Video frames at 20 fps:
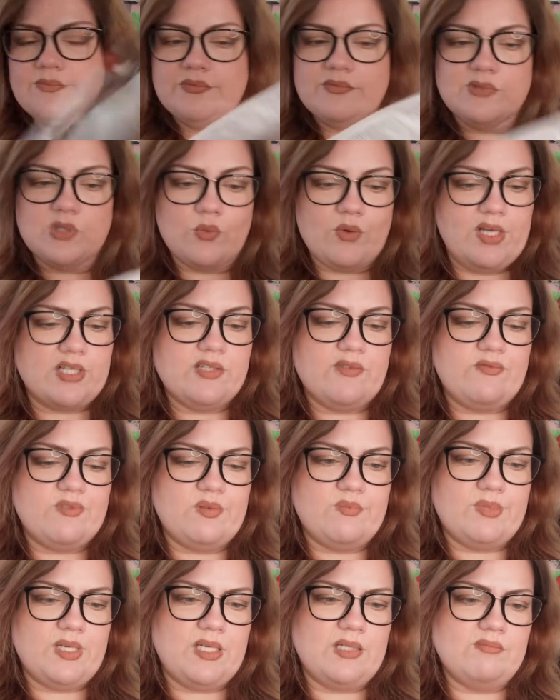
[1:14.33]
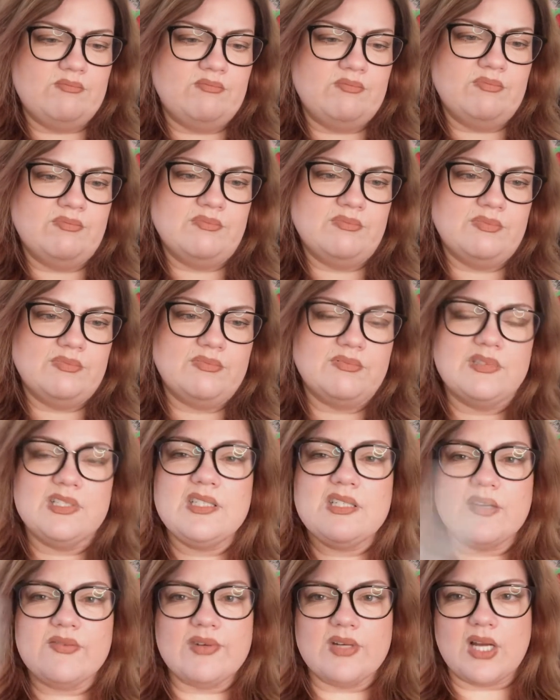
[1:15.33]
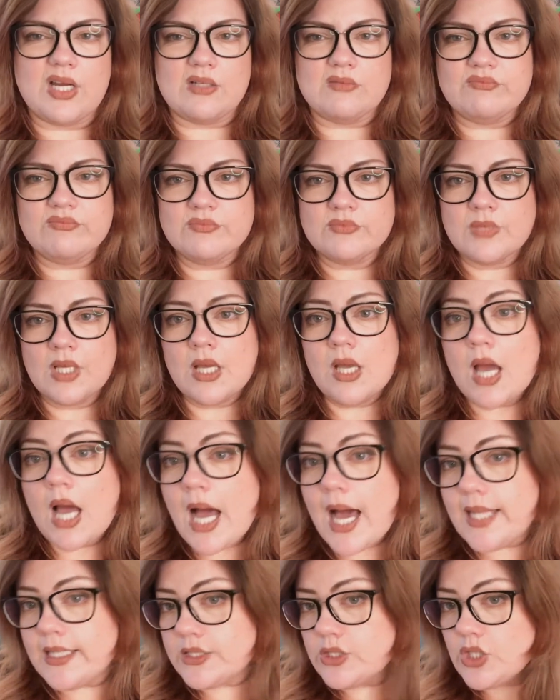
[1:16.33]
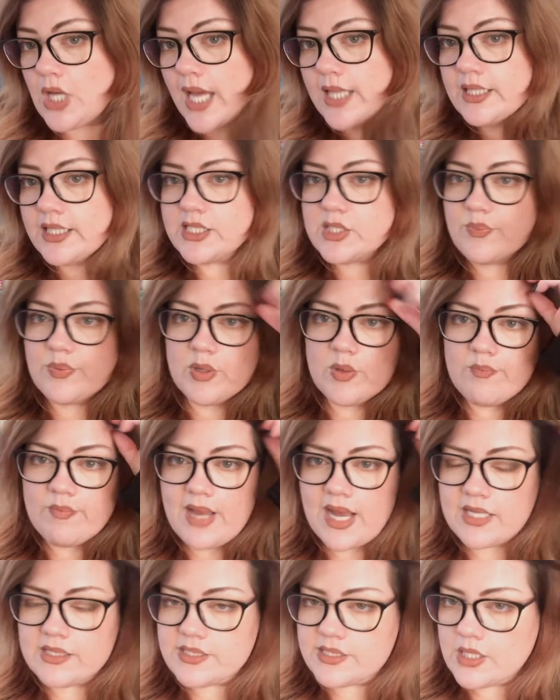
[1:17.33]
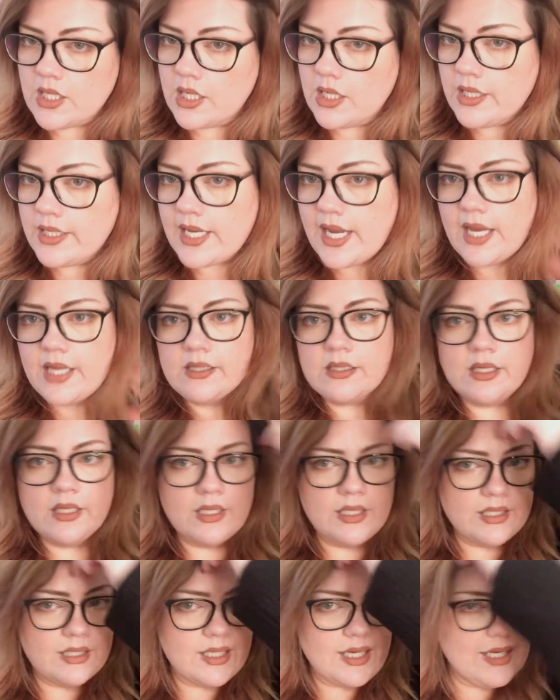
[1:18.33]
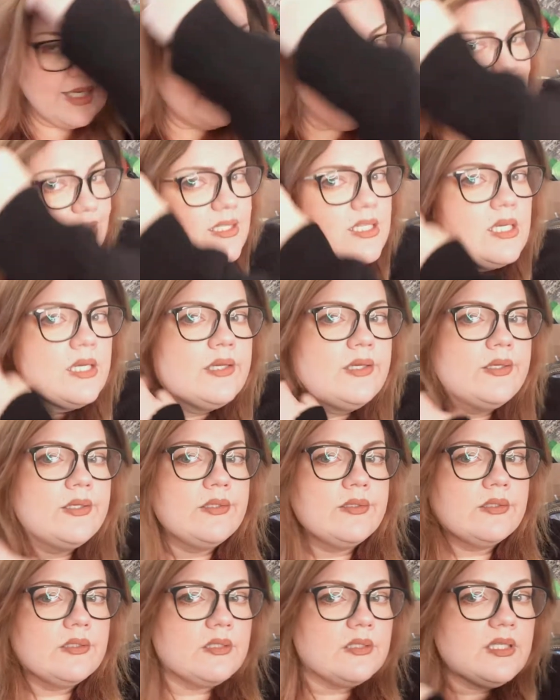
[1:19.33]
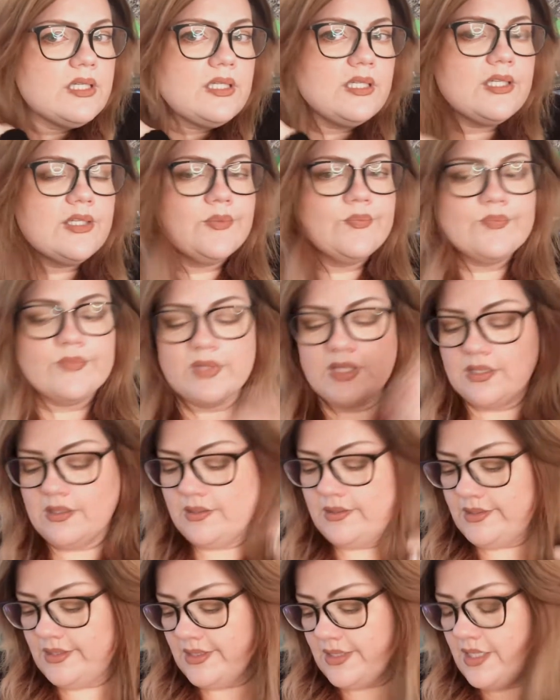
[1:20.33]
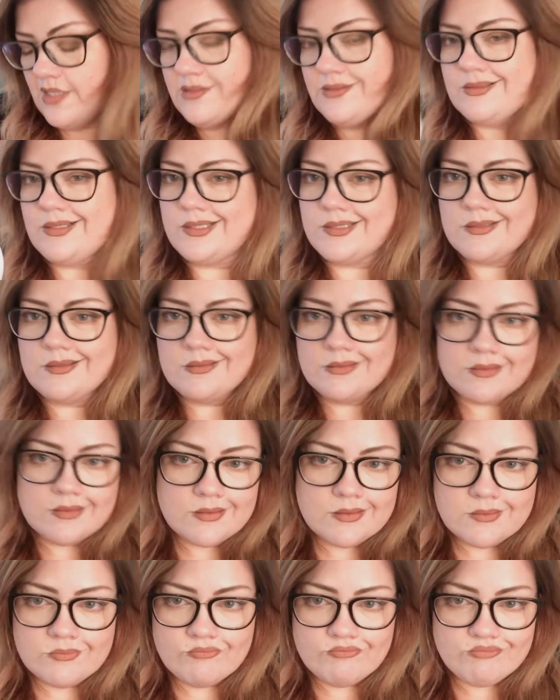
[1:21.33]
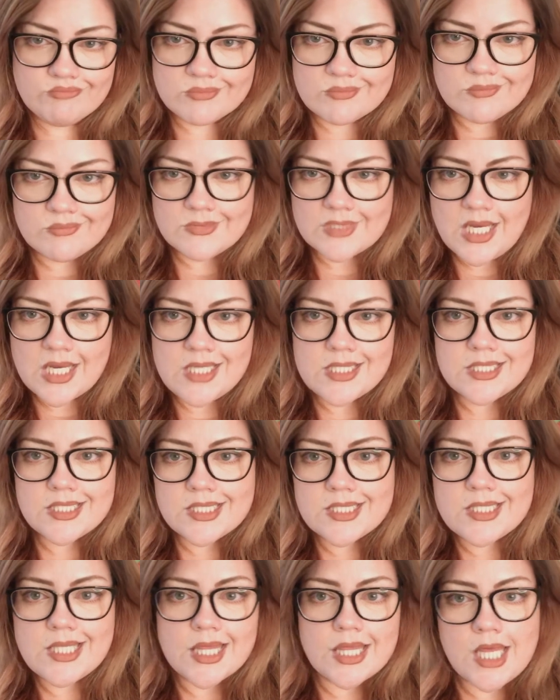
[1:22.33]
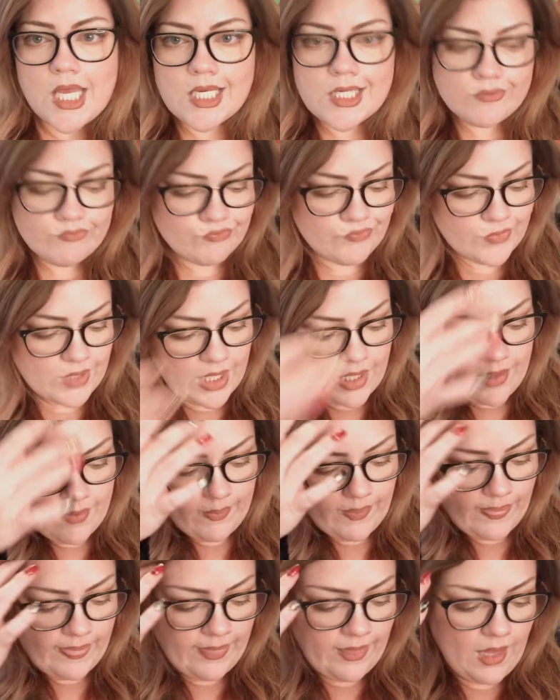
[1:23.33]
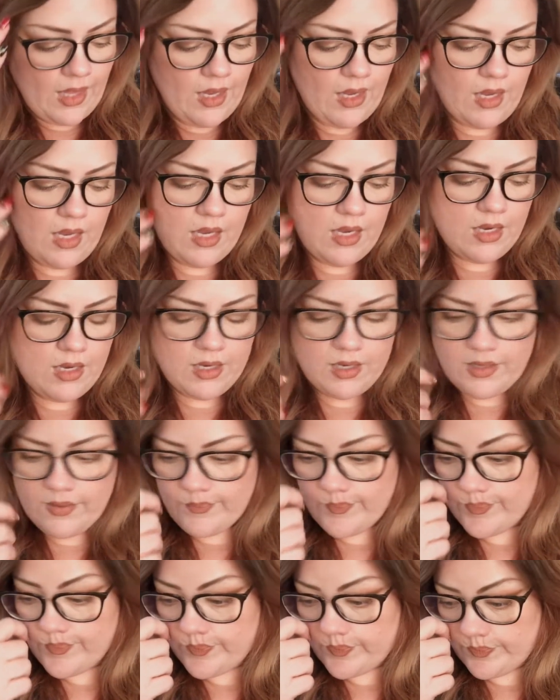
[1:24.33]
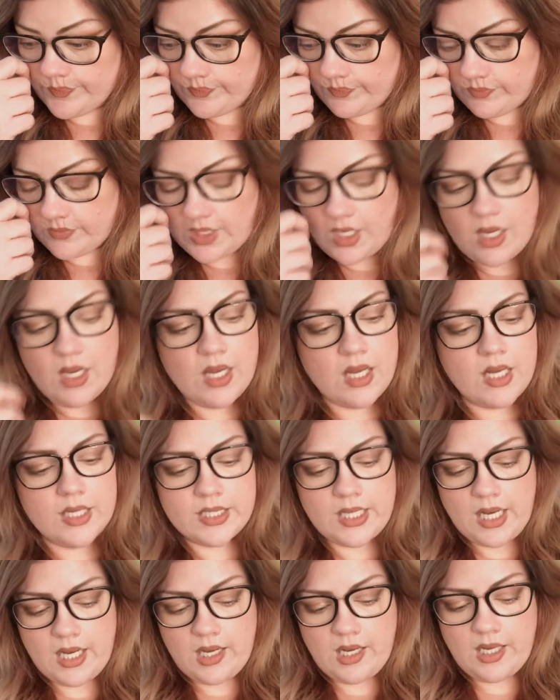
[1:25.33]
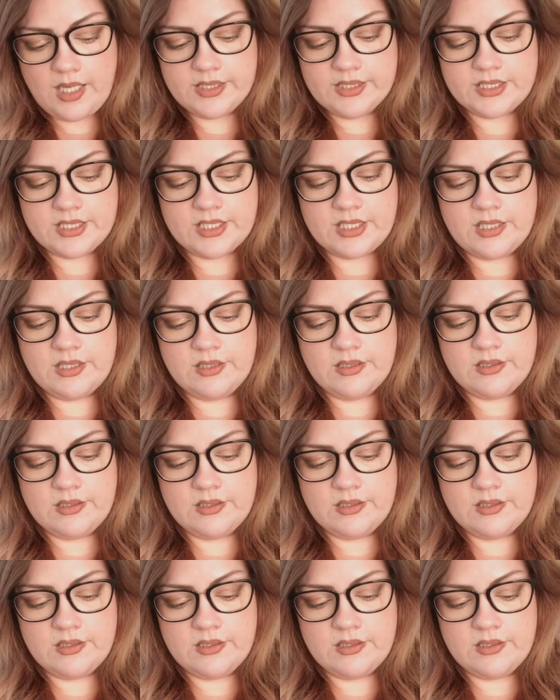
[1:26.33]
the rest of them, but you never know. I like to put masks on at night. Like, I don't know. It's just a thing. I got,